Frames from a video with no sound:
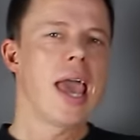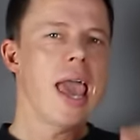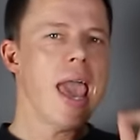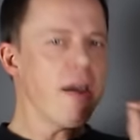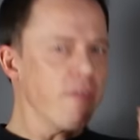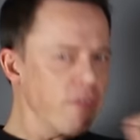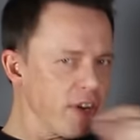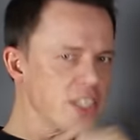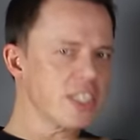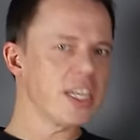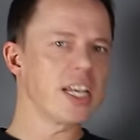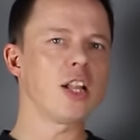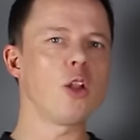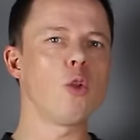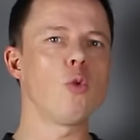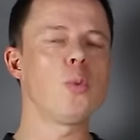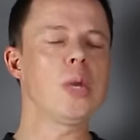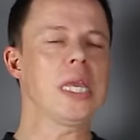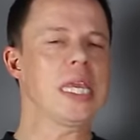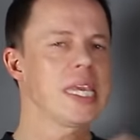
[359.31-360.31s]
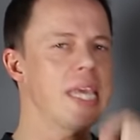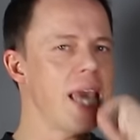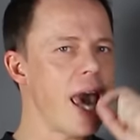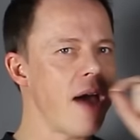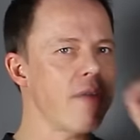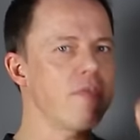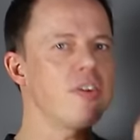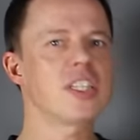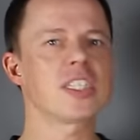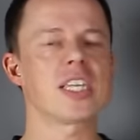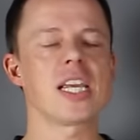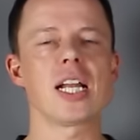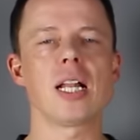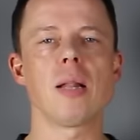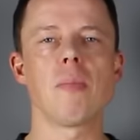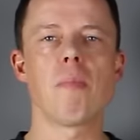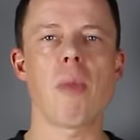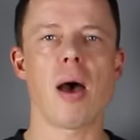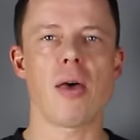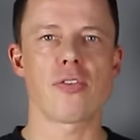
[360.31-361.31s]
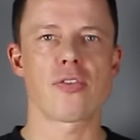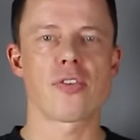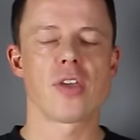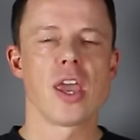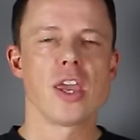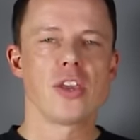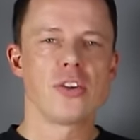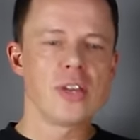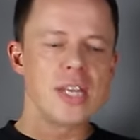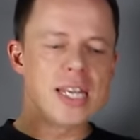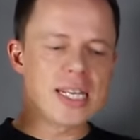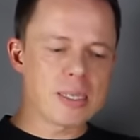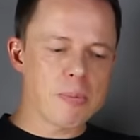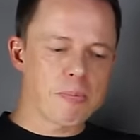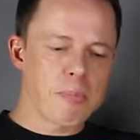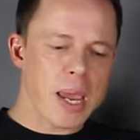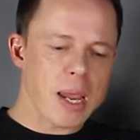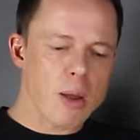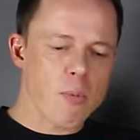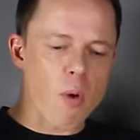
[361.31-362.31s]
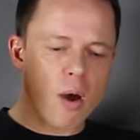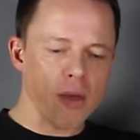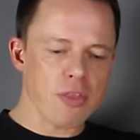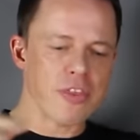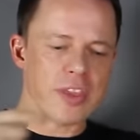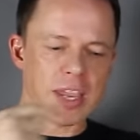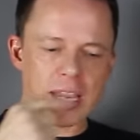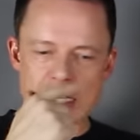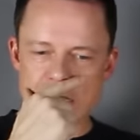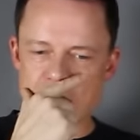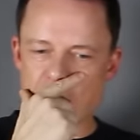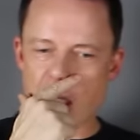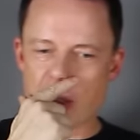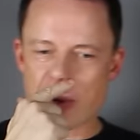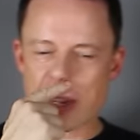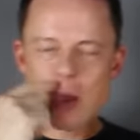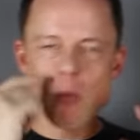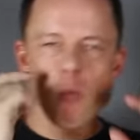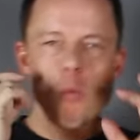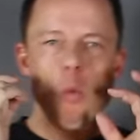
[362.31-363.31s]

Every single week, every single month, you need to pick one thing and say, okay,